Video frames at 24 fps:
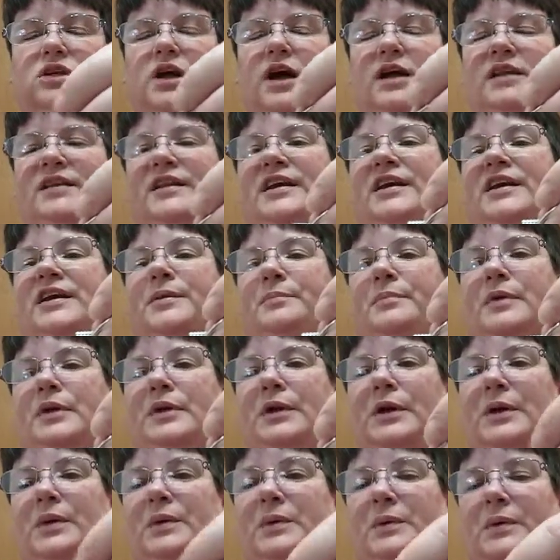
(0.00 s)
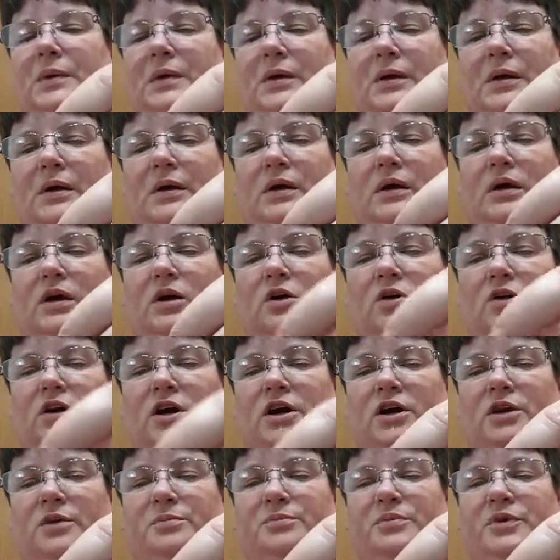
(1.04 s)
I'll link it below
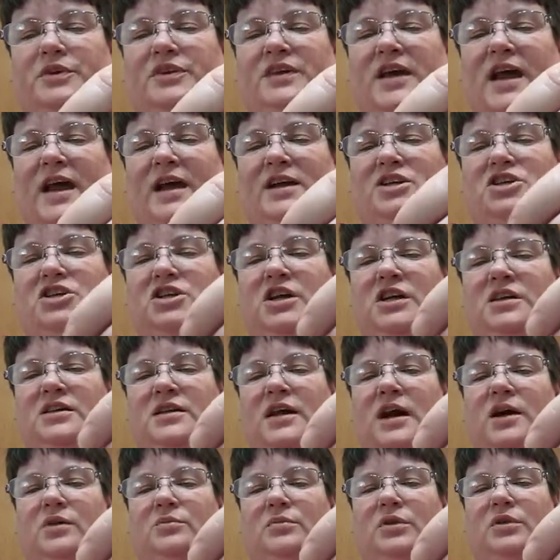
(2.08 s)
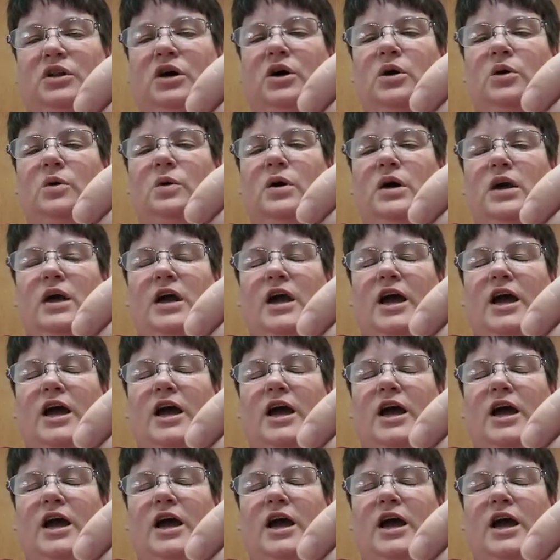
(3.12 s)
or put the hashtag down below.